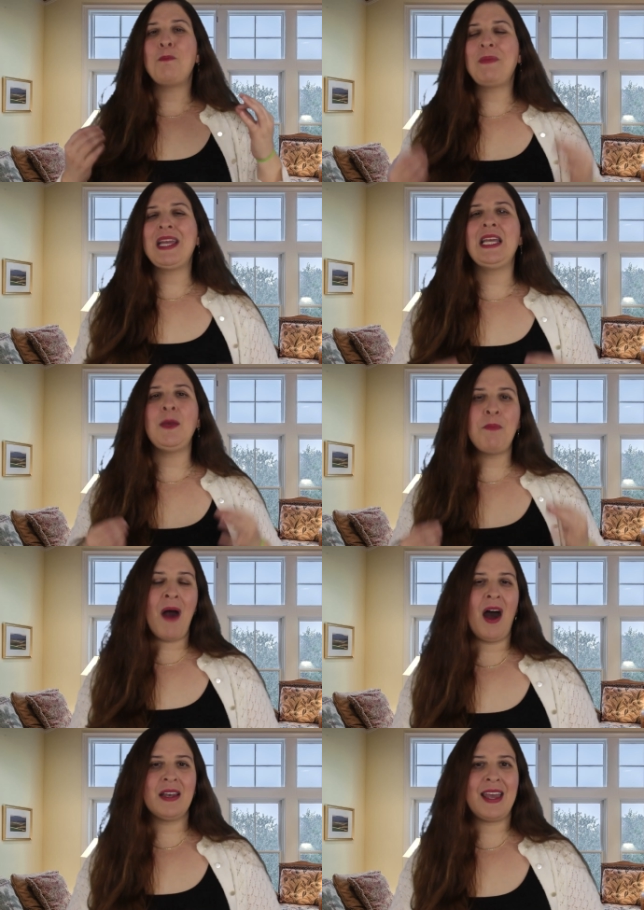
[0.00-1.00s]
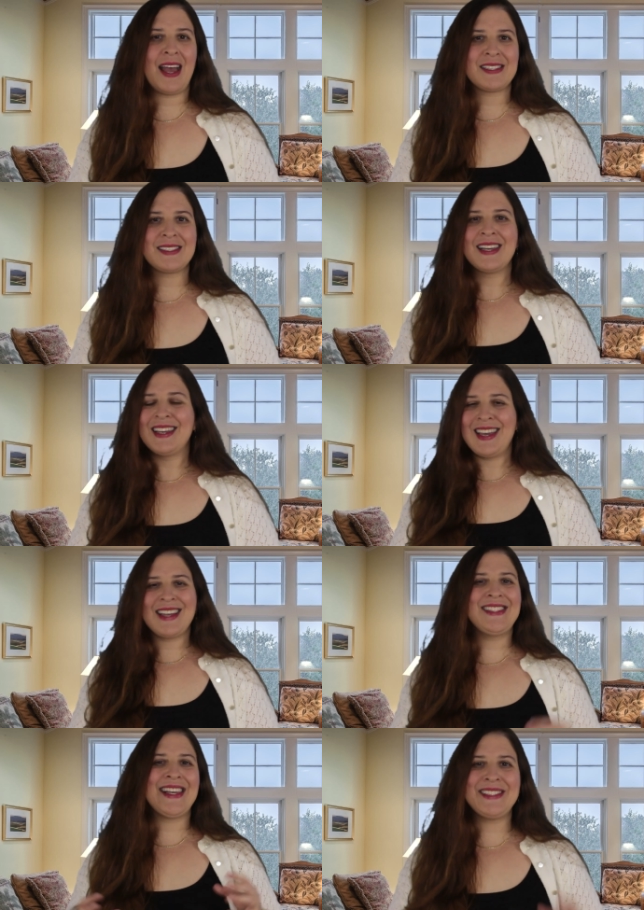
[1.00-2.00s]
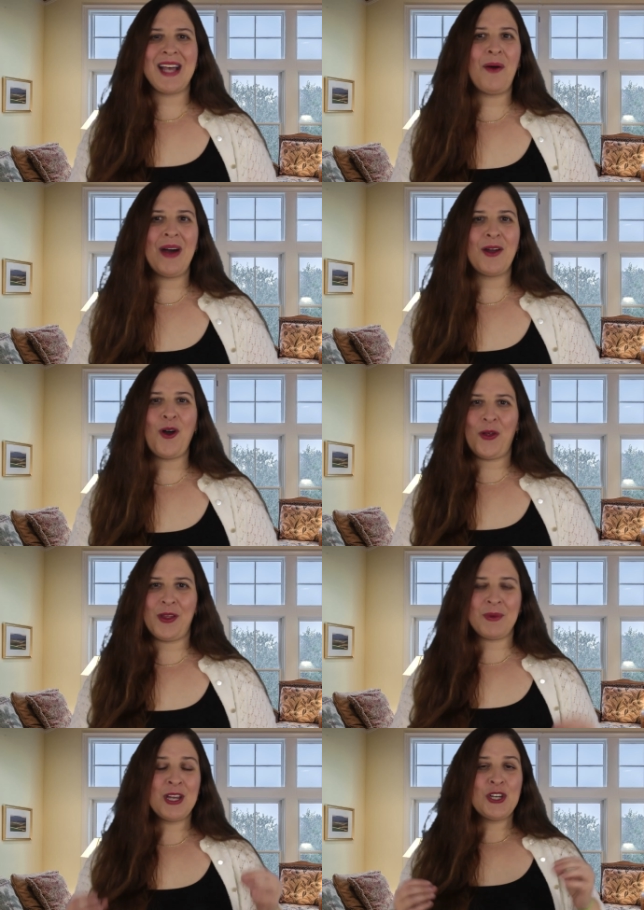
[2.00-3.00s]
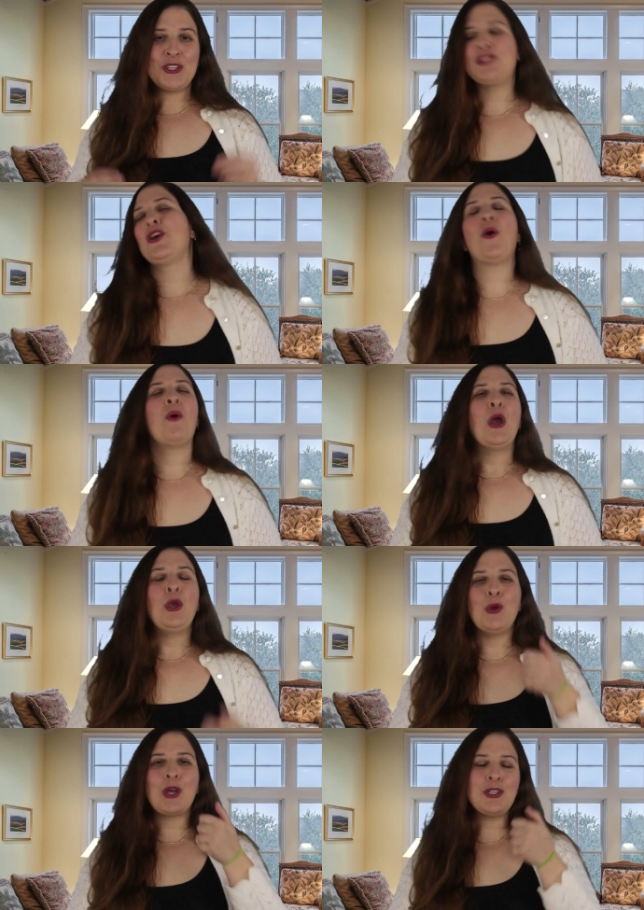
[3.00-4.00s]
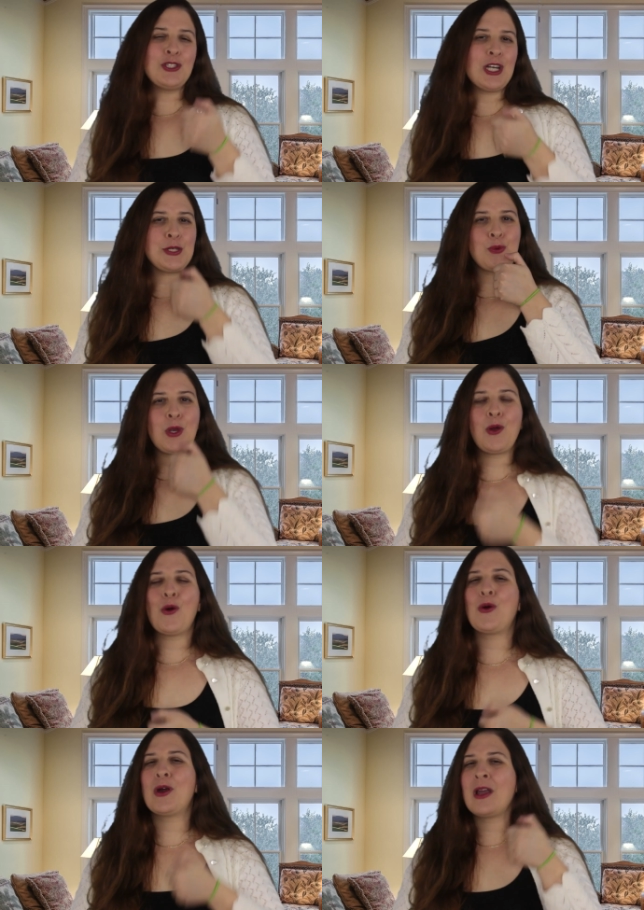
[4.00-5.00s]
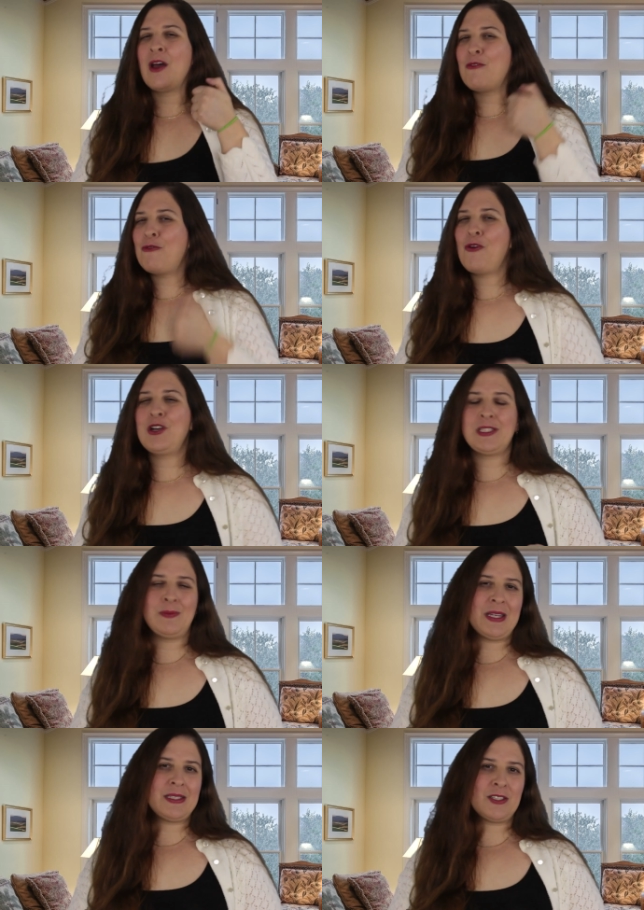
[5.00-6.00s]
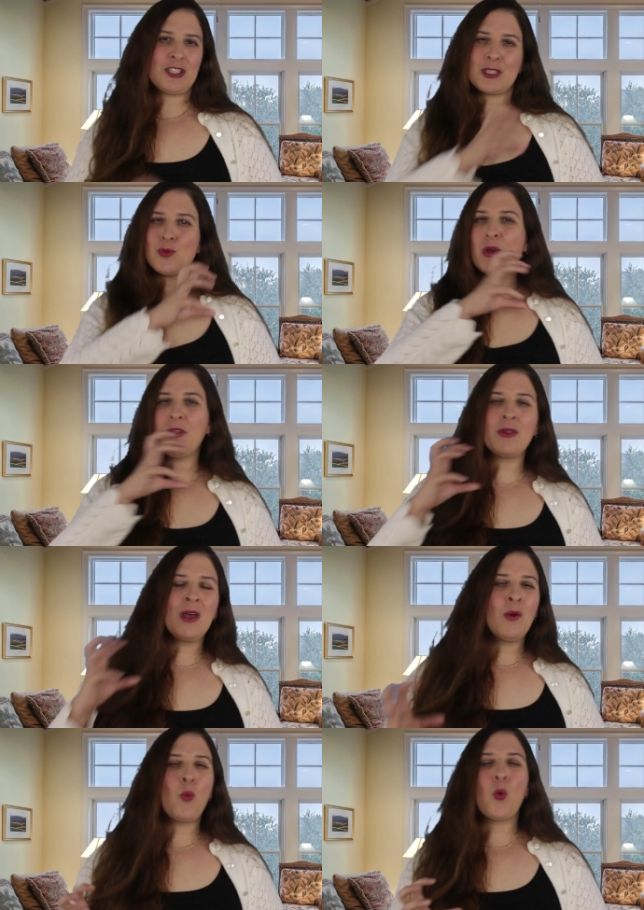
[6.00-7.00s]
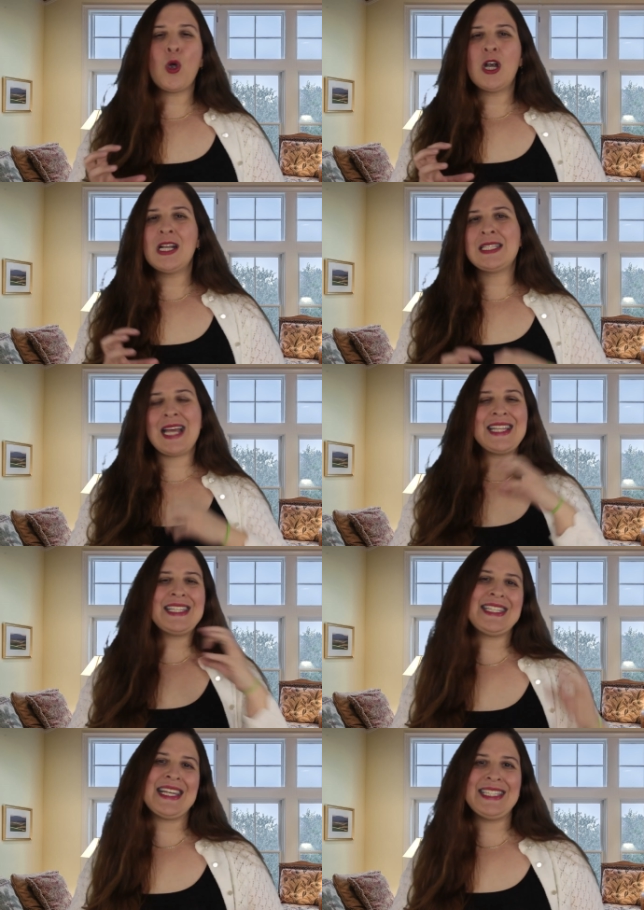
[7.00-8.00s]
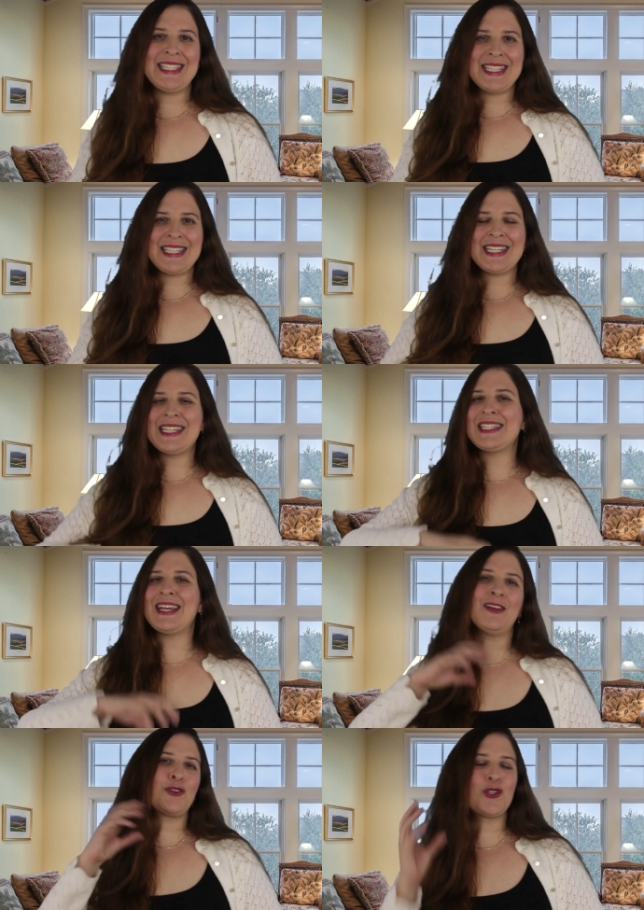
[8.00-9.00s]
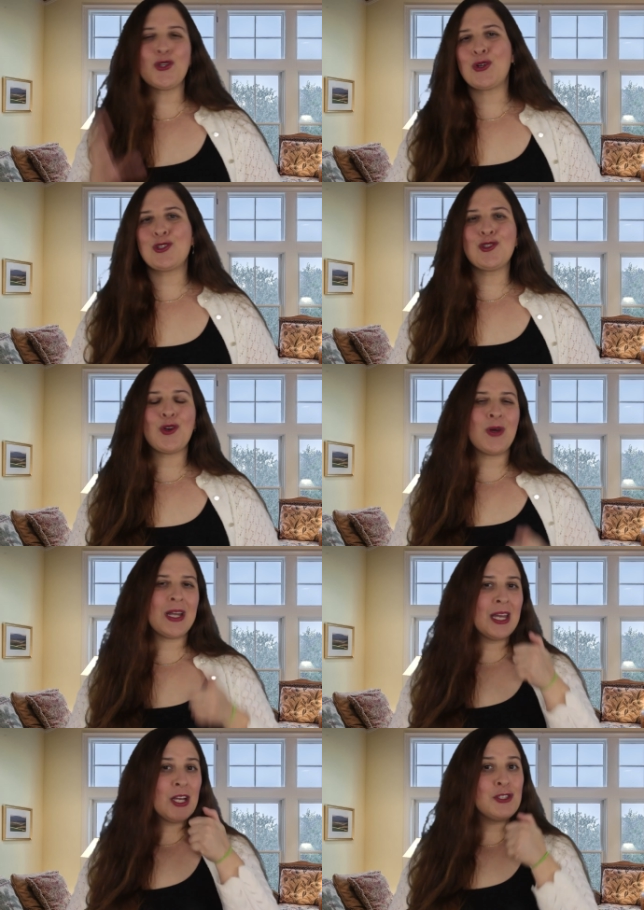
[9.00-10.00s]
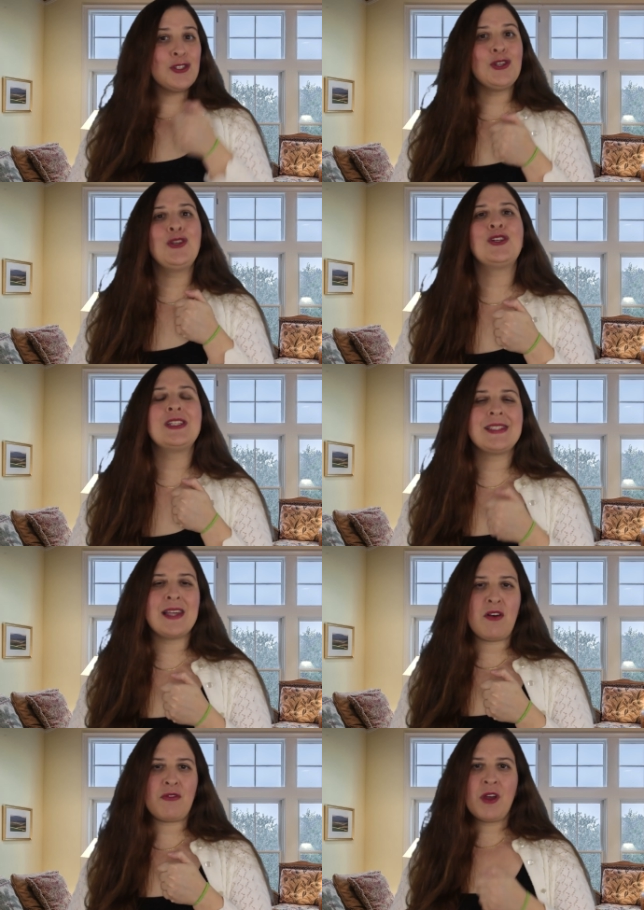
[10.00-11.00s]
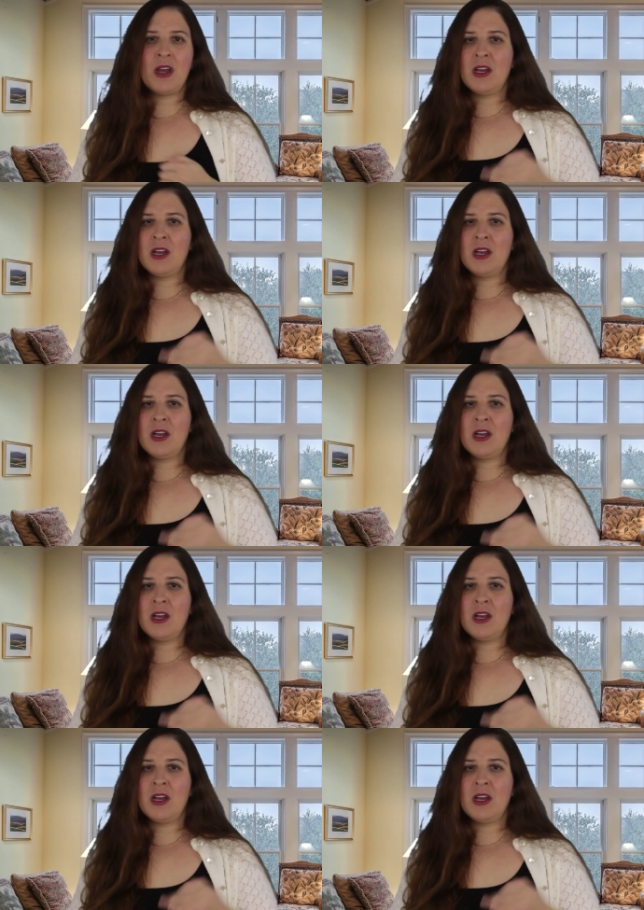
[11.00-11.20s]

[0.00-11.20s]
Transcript: Mini podcast. Yes, that's how I call them. So you can just record voice messages with words and sentences and a short story to yourself.